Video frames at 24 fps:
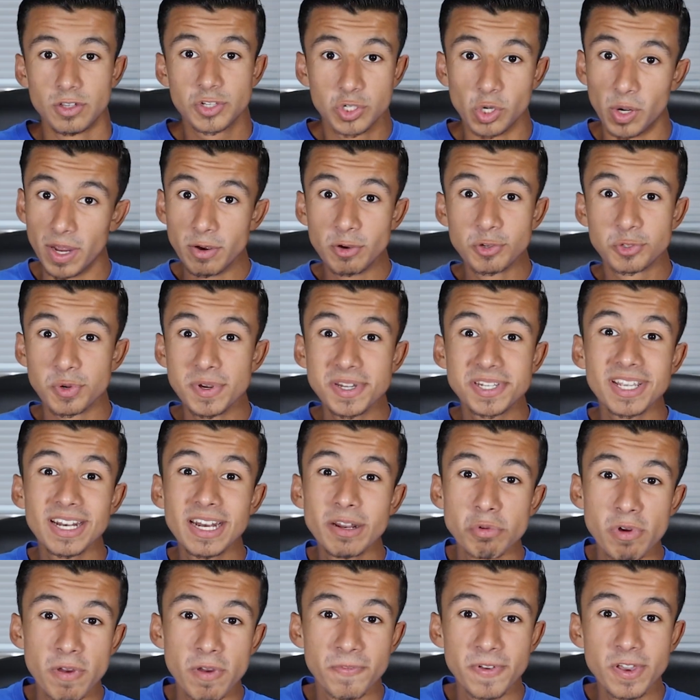So it was
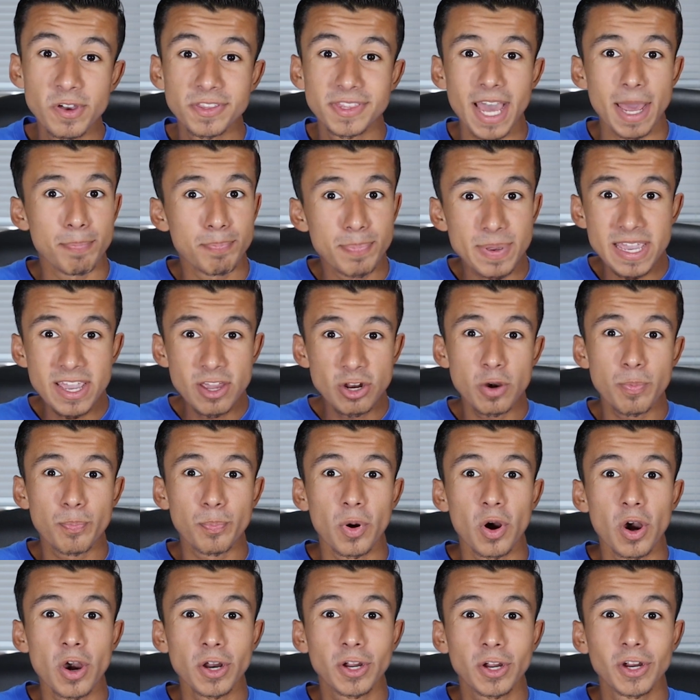recently revealed that Peter
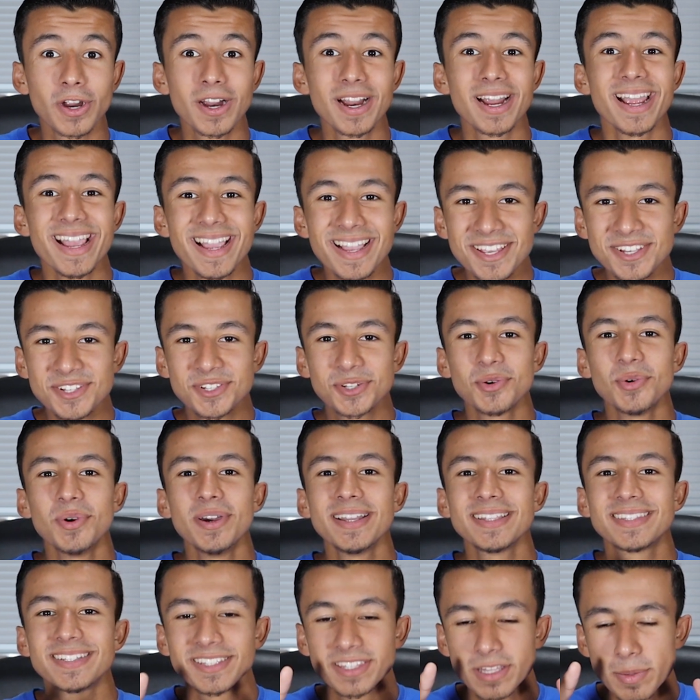Parker is
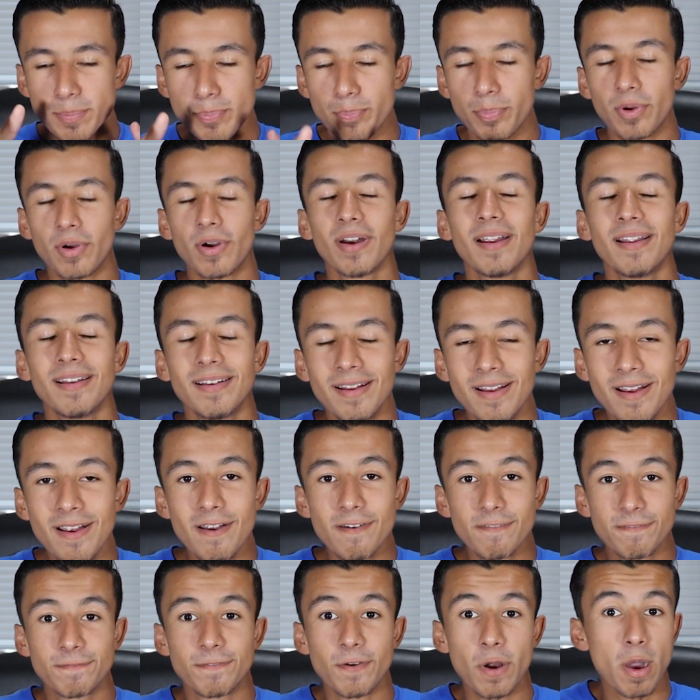going to depart
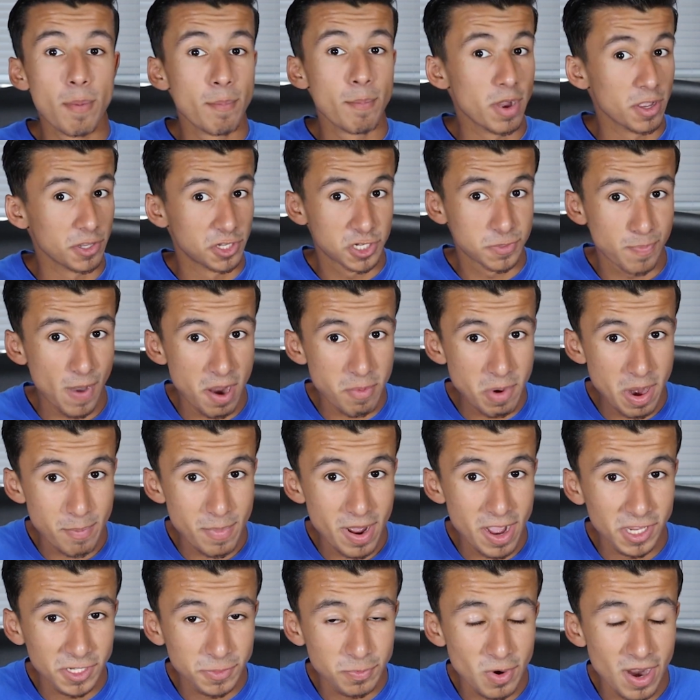from Spider-Man
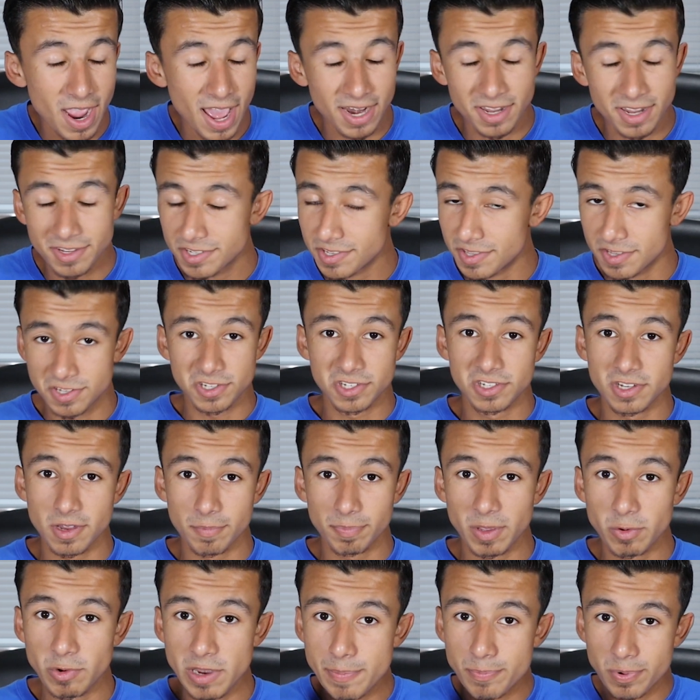Miles Morales. This is
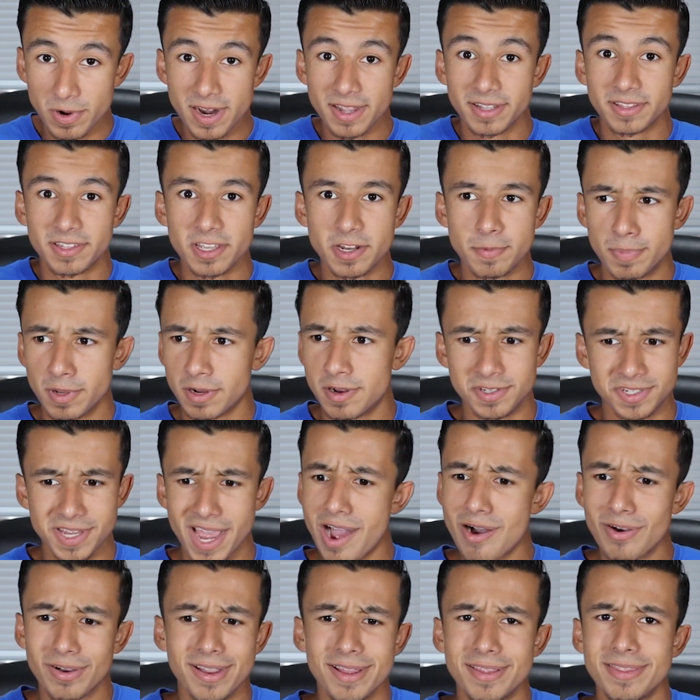something we predicted because
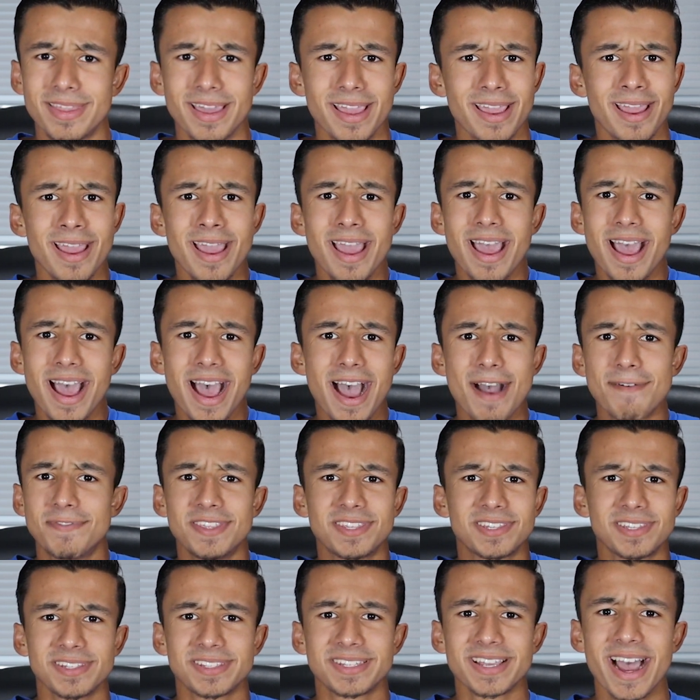how can they have
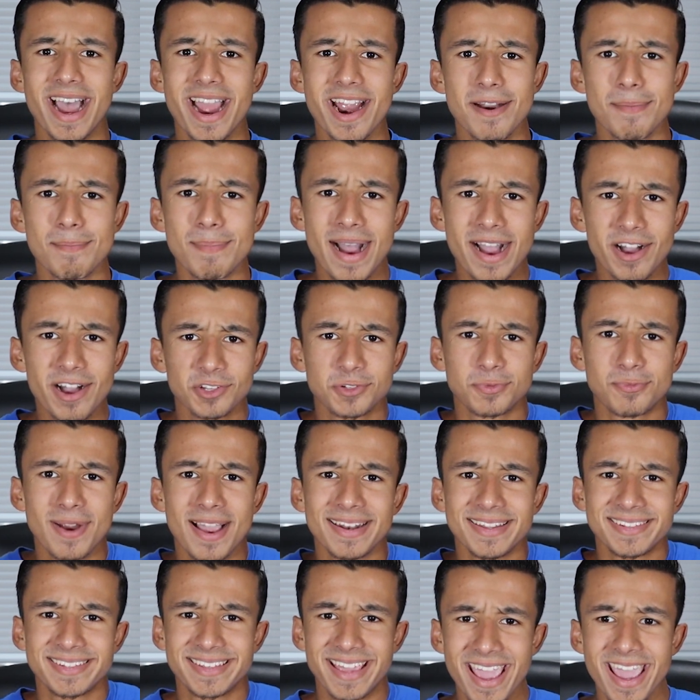this entire Miles
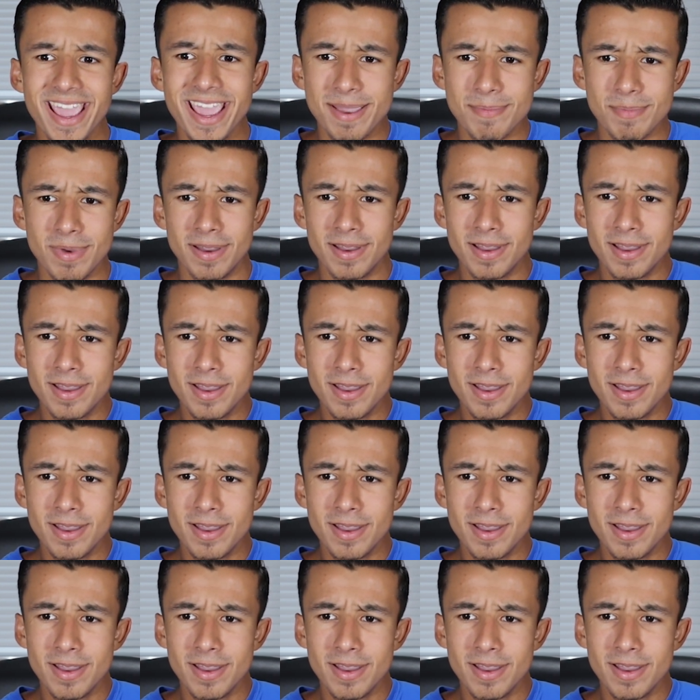Morales game